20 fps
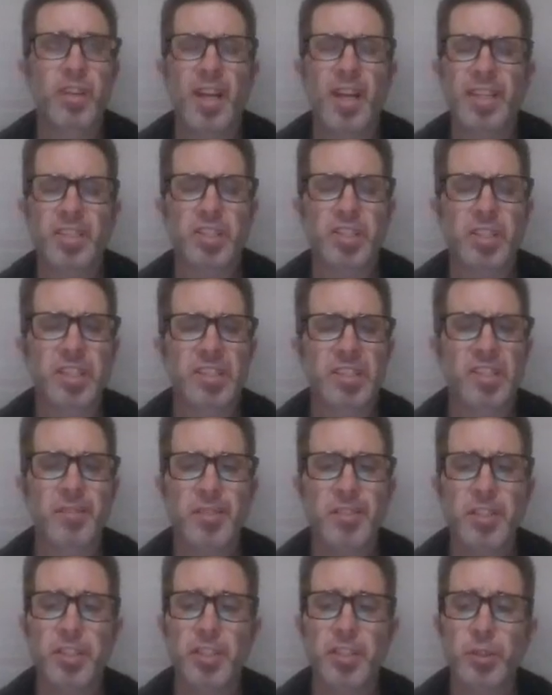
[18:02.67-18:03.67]

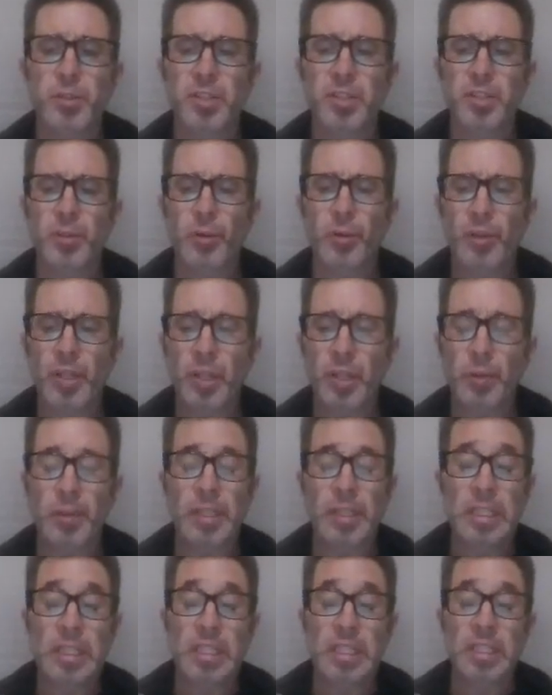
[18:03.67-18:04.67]
6-7 years or so ago,
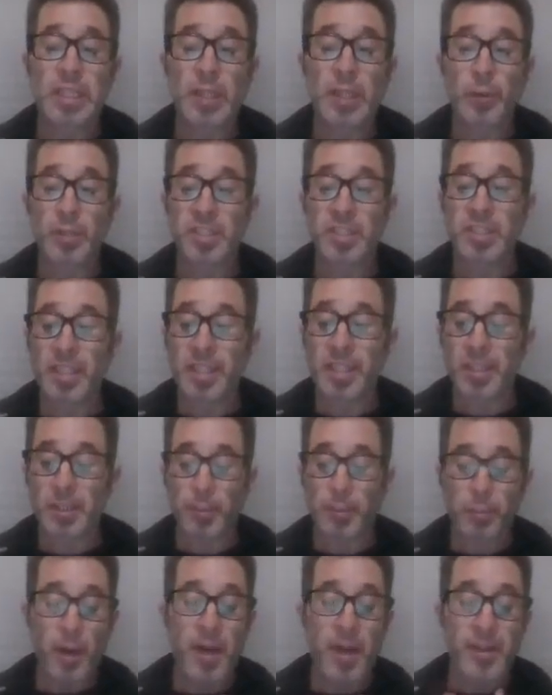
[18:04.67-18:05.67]
he was taking
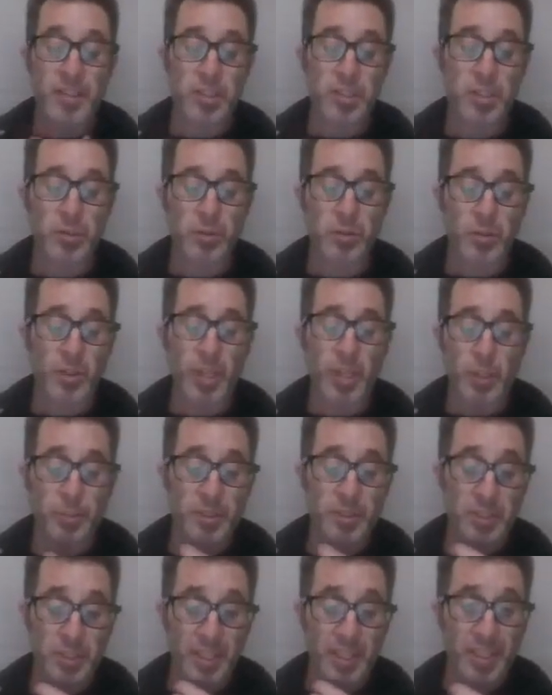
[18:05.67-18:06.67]
a product to clear up
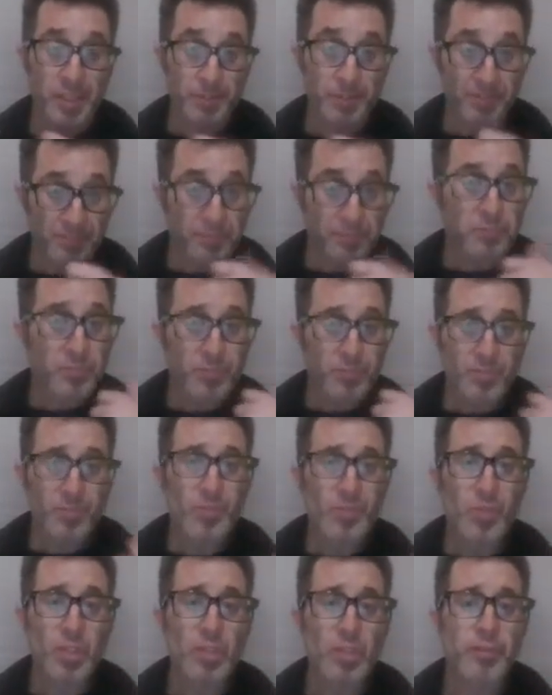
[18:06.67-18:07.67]
his skin
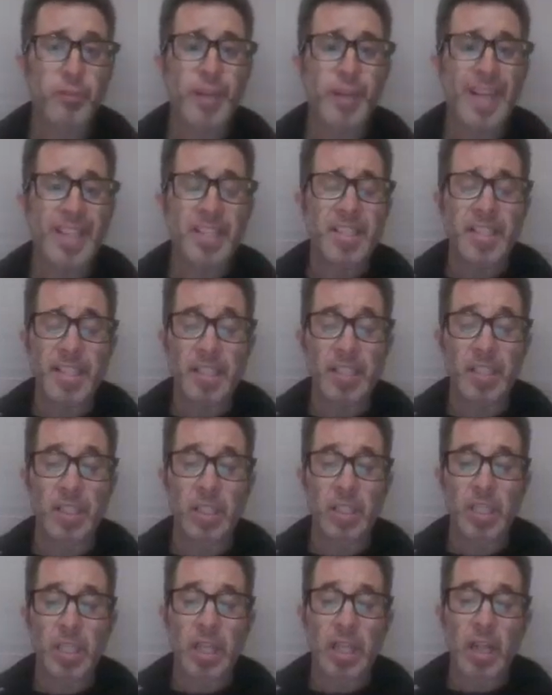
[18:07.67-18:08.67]
for acne,
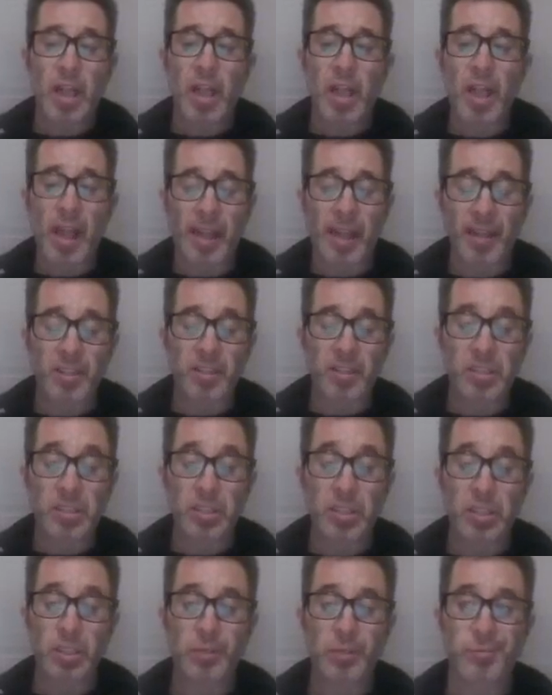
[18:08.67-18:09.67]

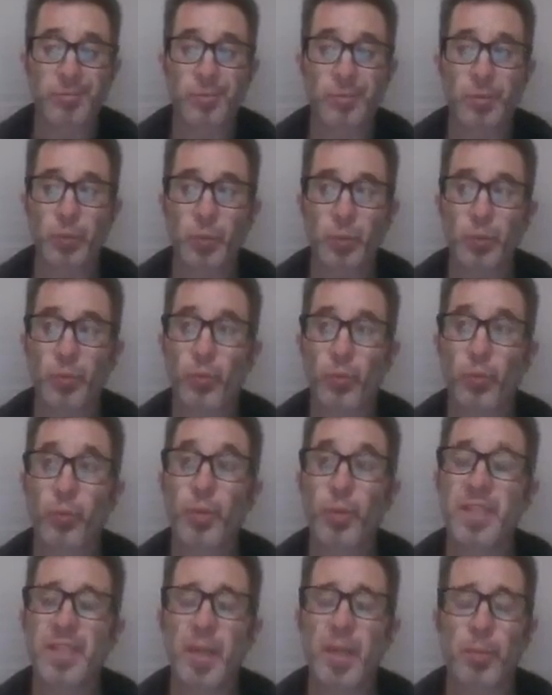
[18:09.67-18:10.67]
and
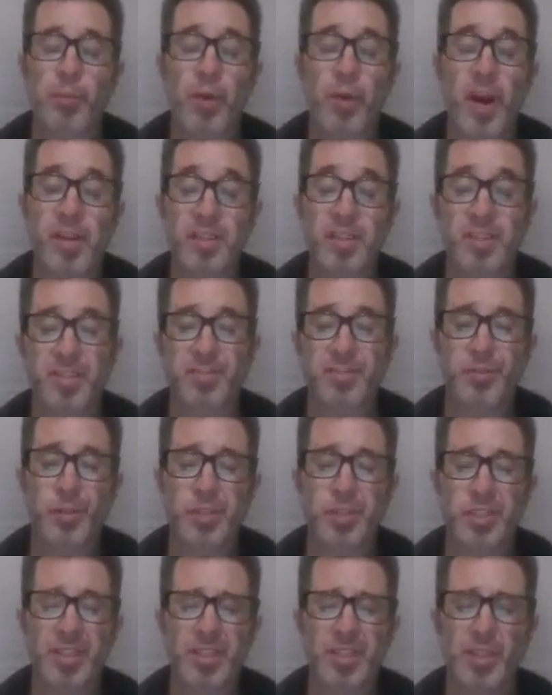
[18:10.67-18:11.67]
with that product,
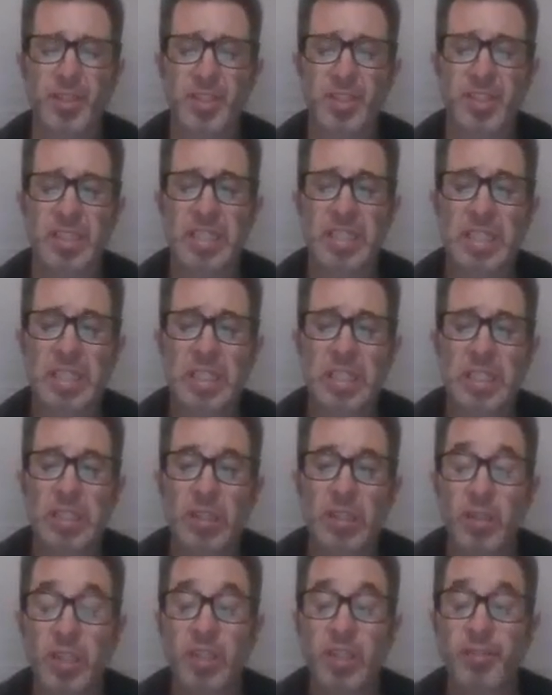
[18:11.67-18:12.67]
unfortunately, there's
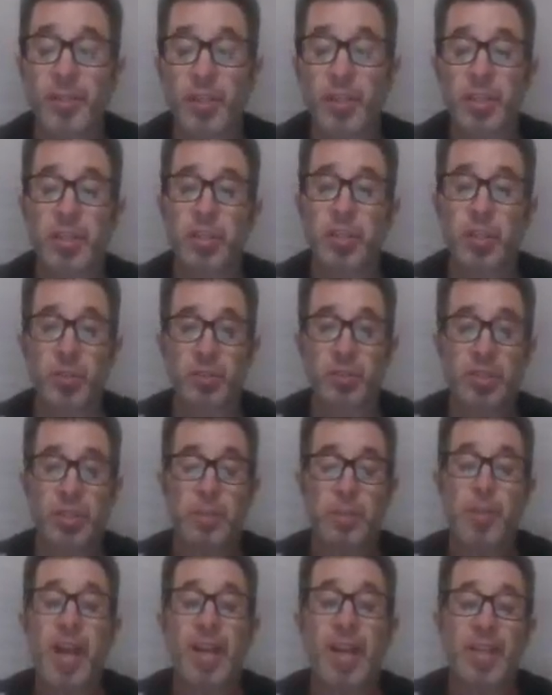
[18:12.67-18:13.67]
liver concerns in
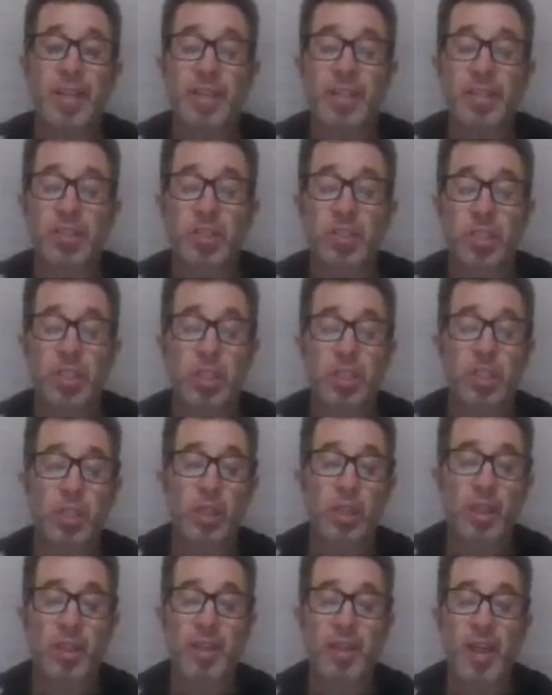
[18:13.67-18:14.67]
the back end
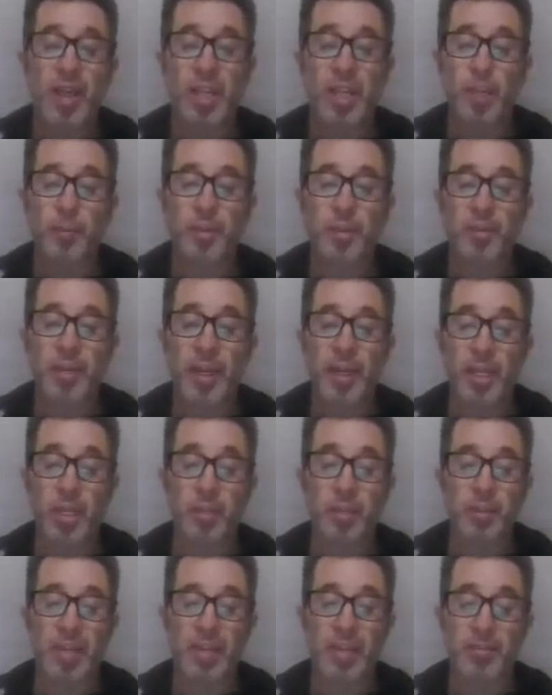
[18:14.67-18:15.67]
that
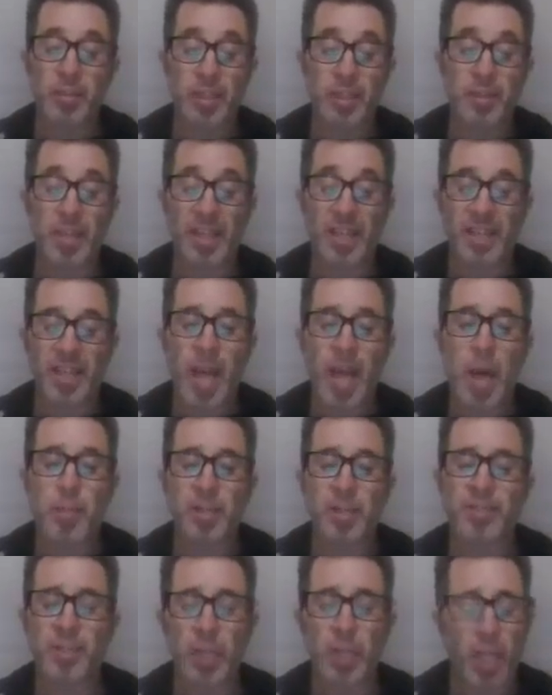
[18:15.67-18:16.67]
can
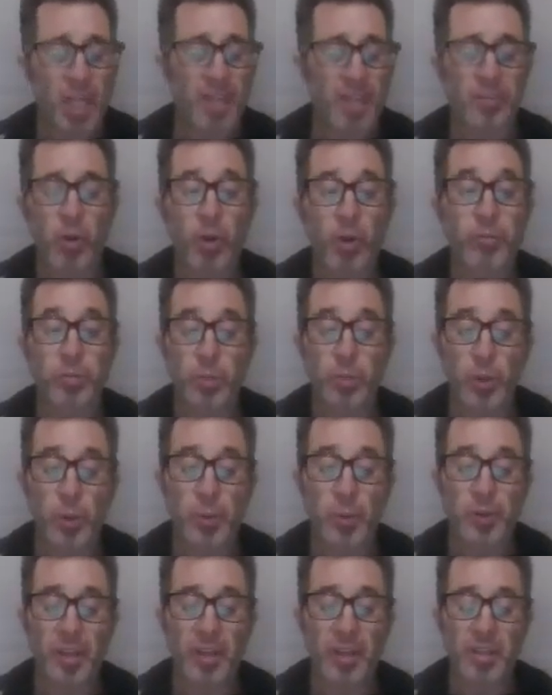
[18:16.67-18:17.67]
happen if you have
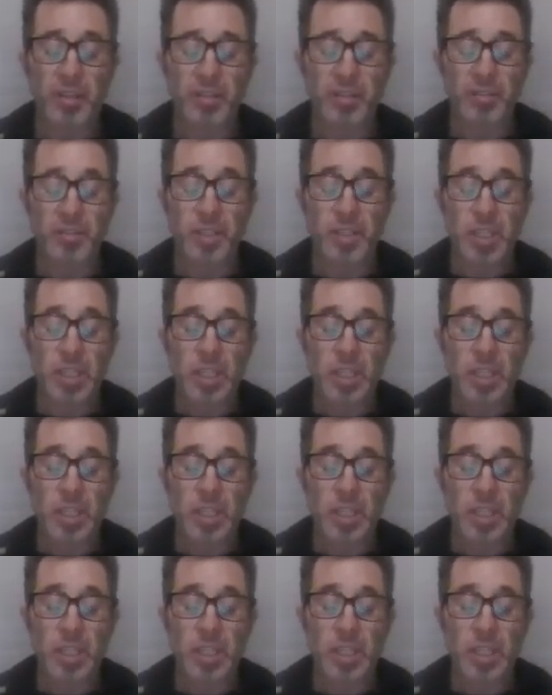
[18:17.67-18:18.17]
overload of